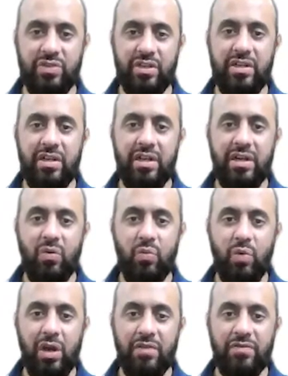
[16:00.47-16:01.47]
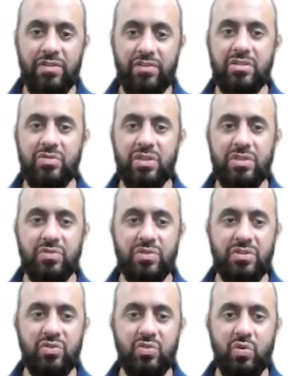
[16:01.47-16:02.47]
where one of the students
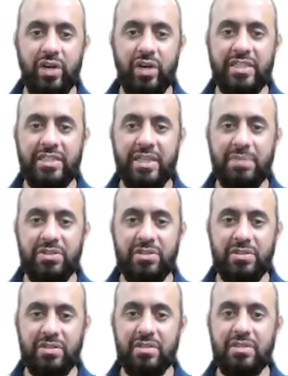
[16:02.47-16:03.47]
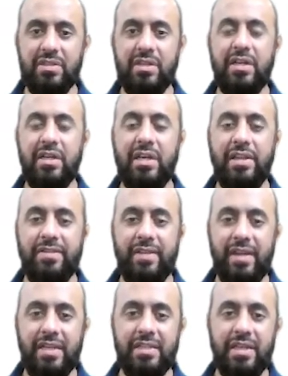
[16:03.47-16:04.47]
was so exceptional
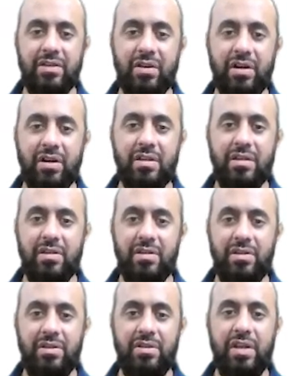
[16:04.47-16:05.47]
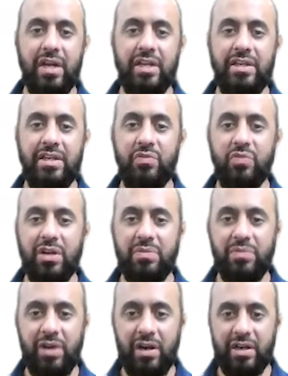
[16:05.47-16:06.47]
that they got 91
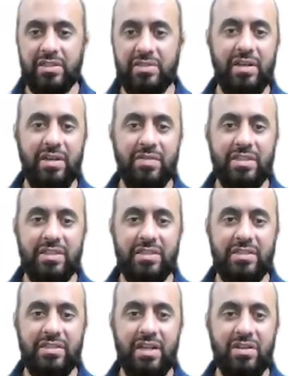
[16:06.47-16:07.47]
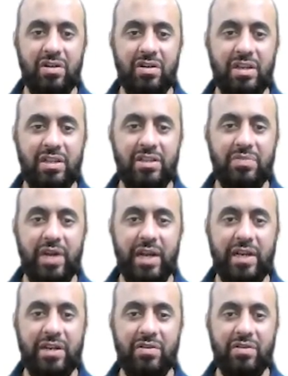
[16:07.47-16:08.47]
marks which is still not in the
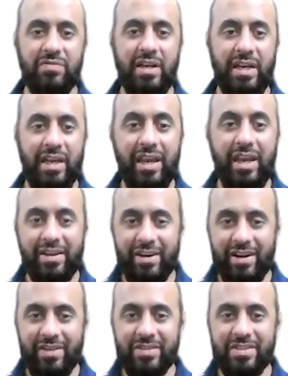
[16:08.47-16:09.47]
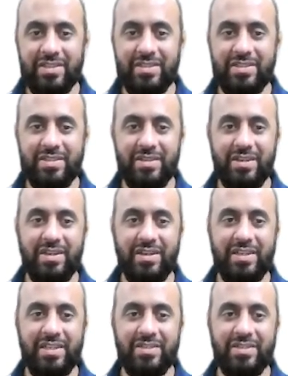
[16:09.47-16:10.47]
bracket of a grade which is uh,
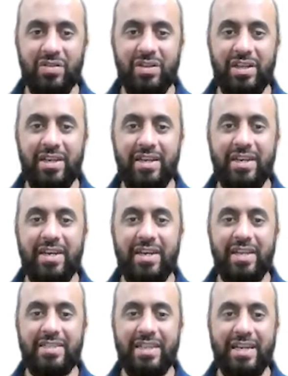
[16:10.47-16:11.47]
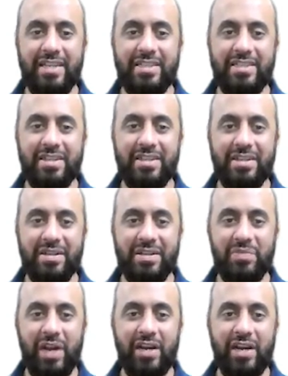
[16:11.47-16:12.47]
it is only inside the uh,
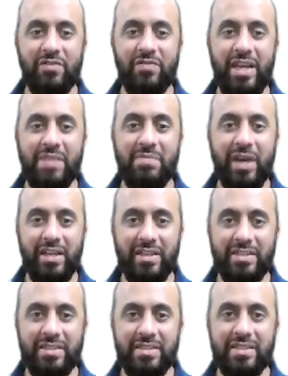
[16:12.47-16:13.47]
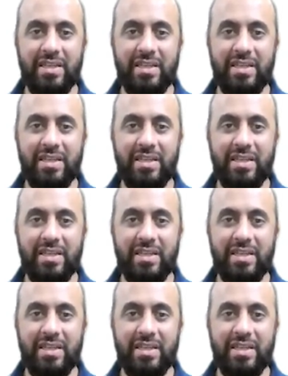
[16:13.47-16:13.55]
bracket of a minus